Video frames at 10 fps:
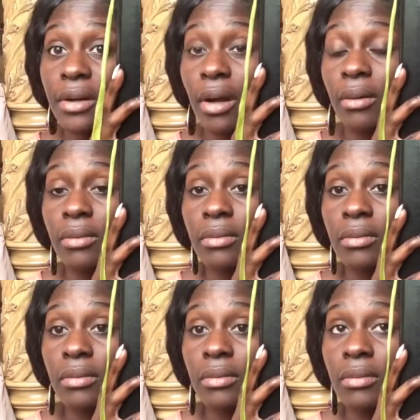ago.
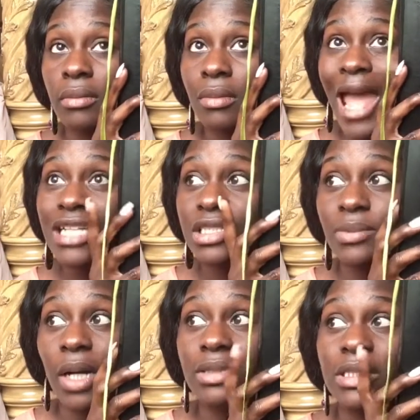I actually
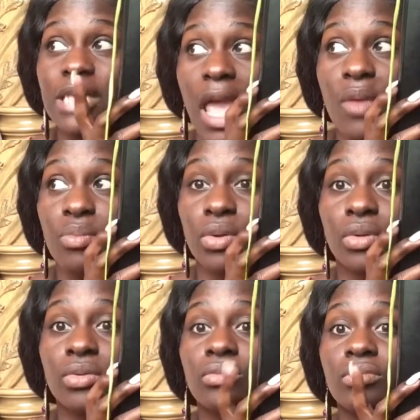bought these
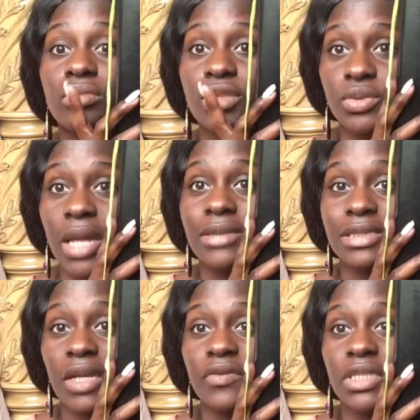April
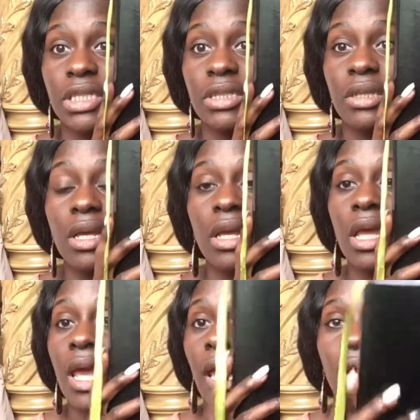2017.
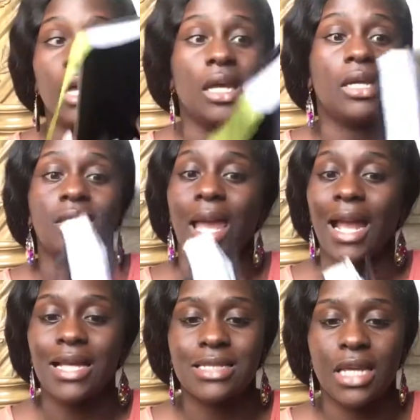And
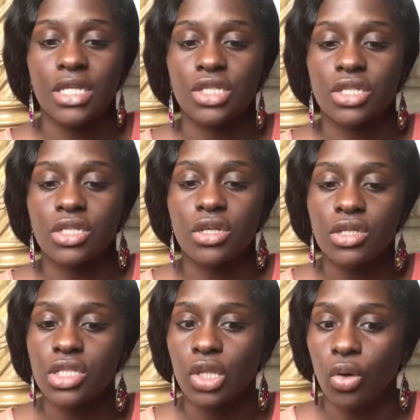like I said, it just
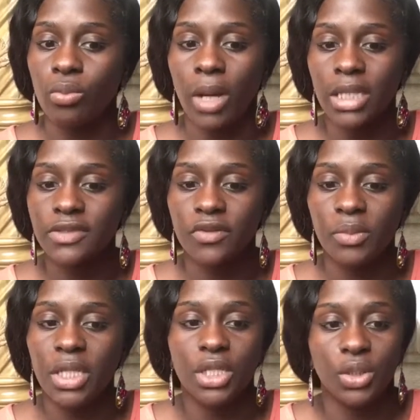took so much for
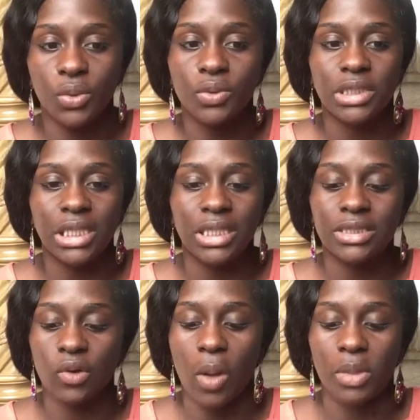me to use
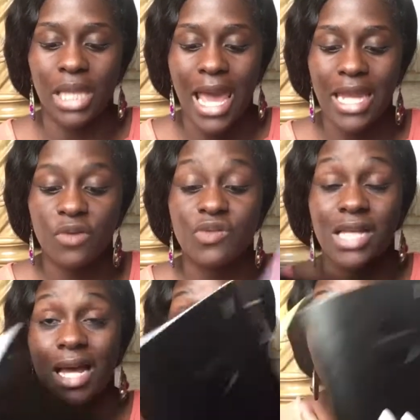these. So I'm glad it was
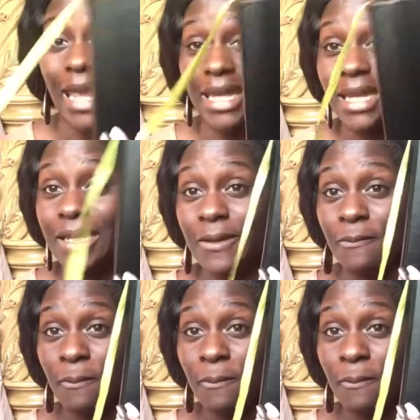undated